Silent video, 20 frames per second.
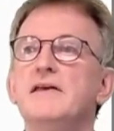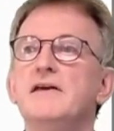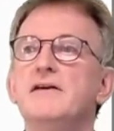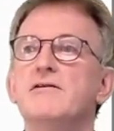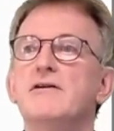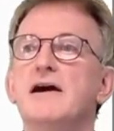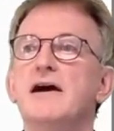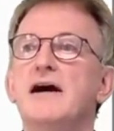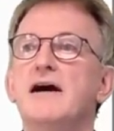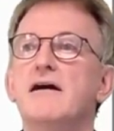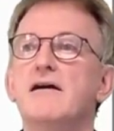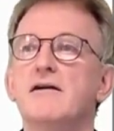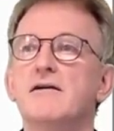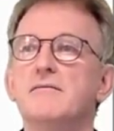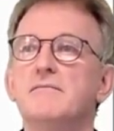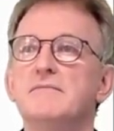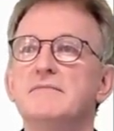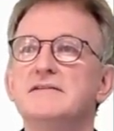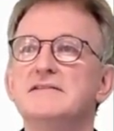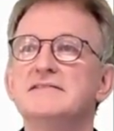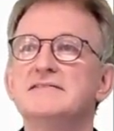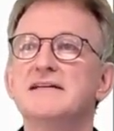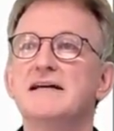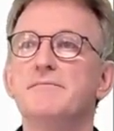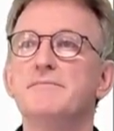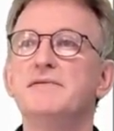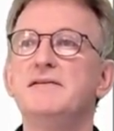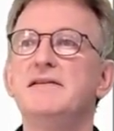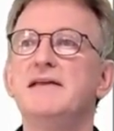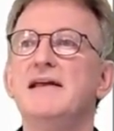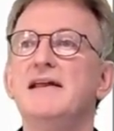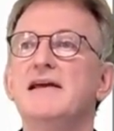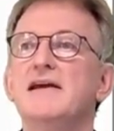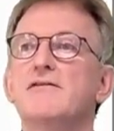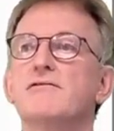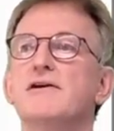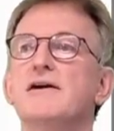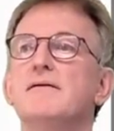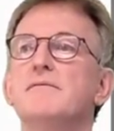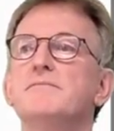are some
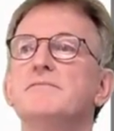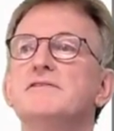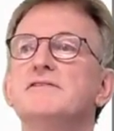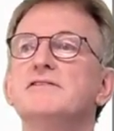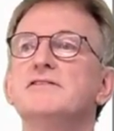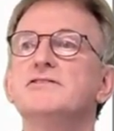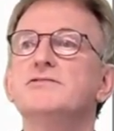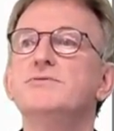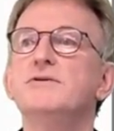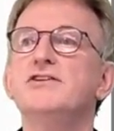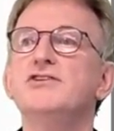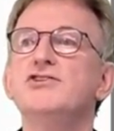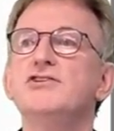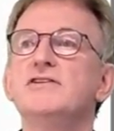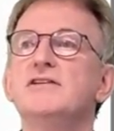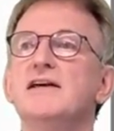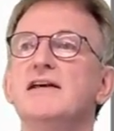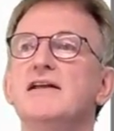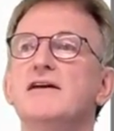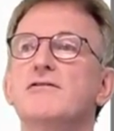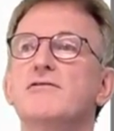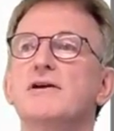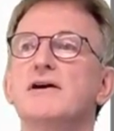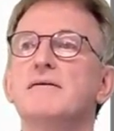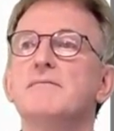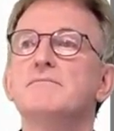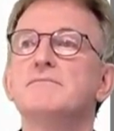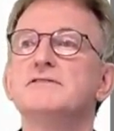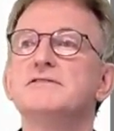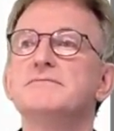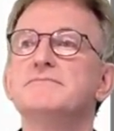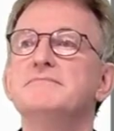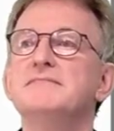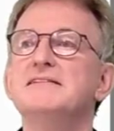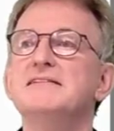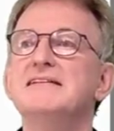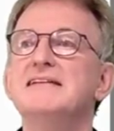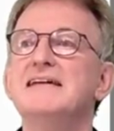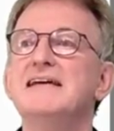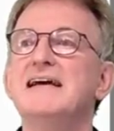telegrams, switching telegrams,
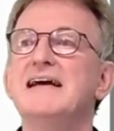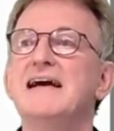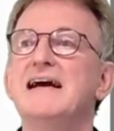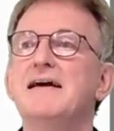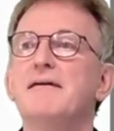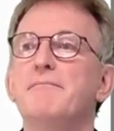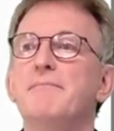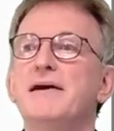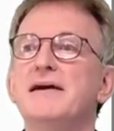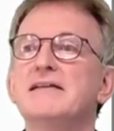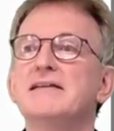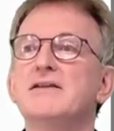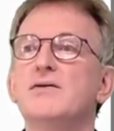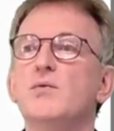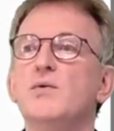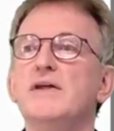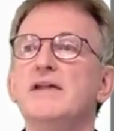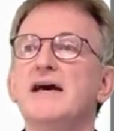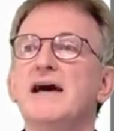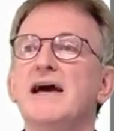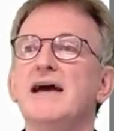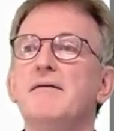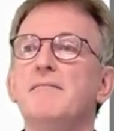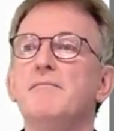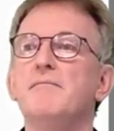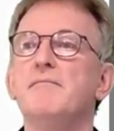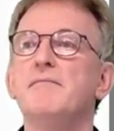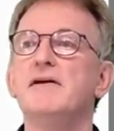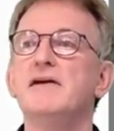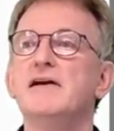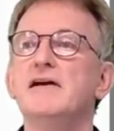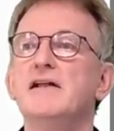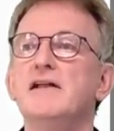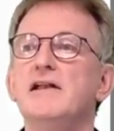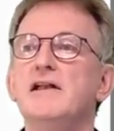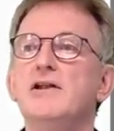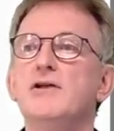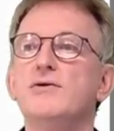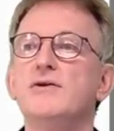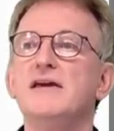but when I'm
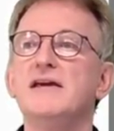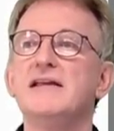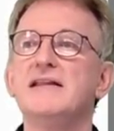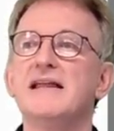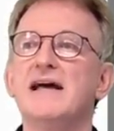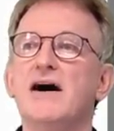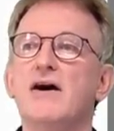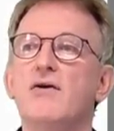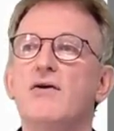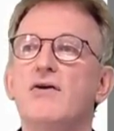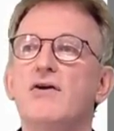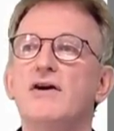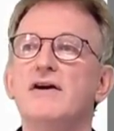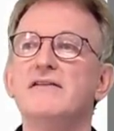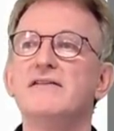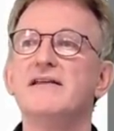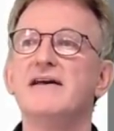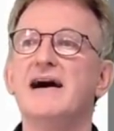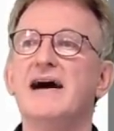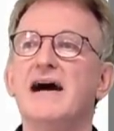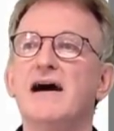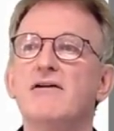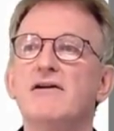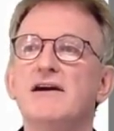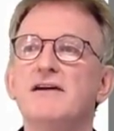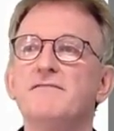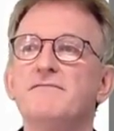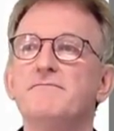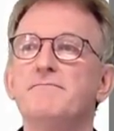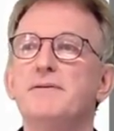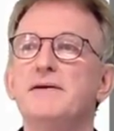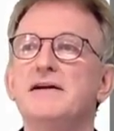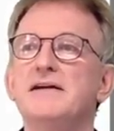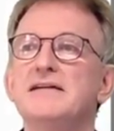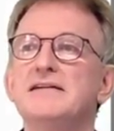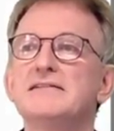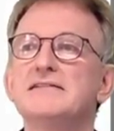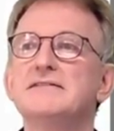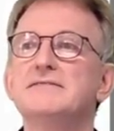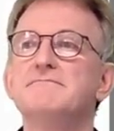looking now on the RF
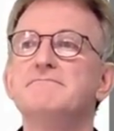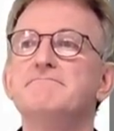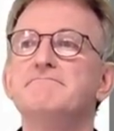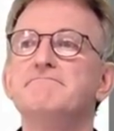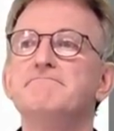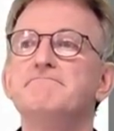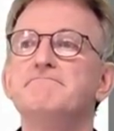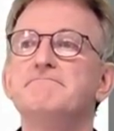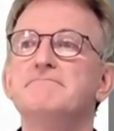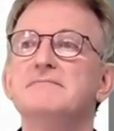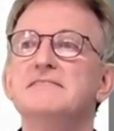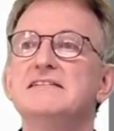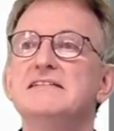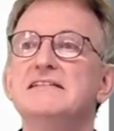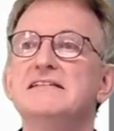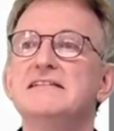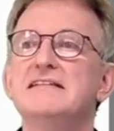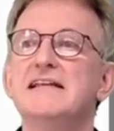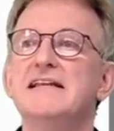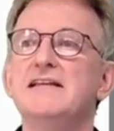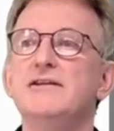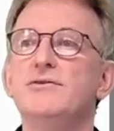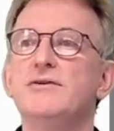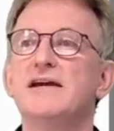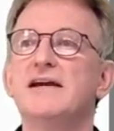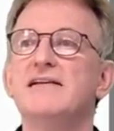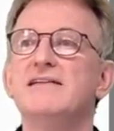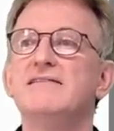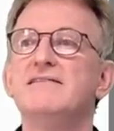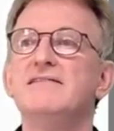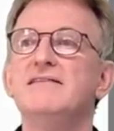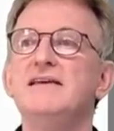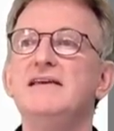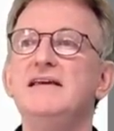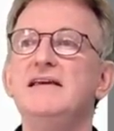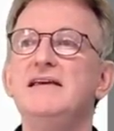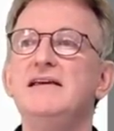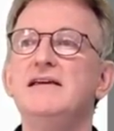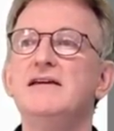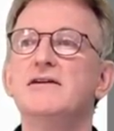part, then you can see
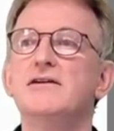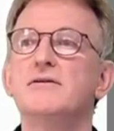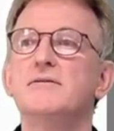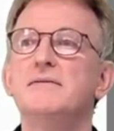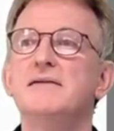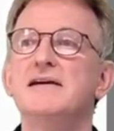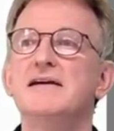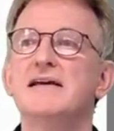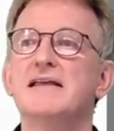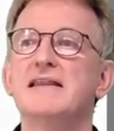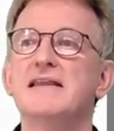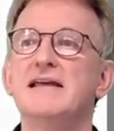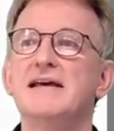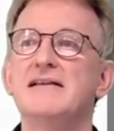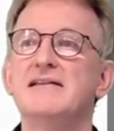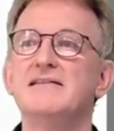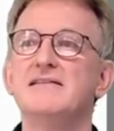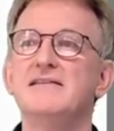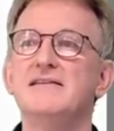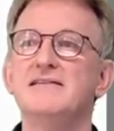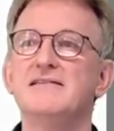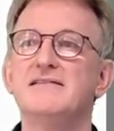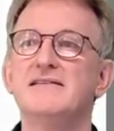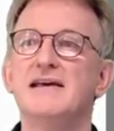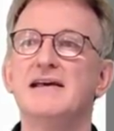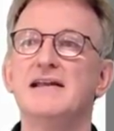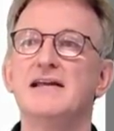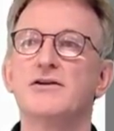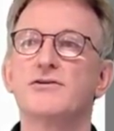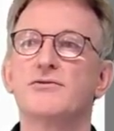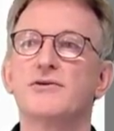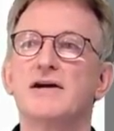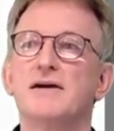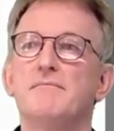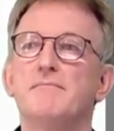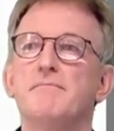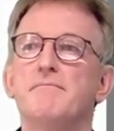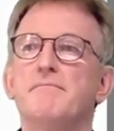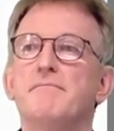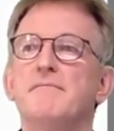here that this telegram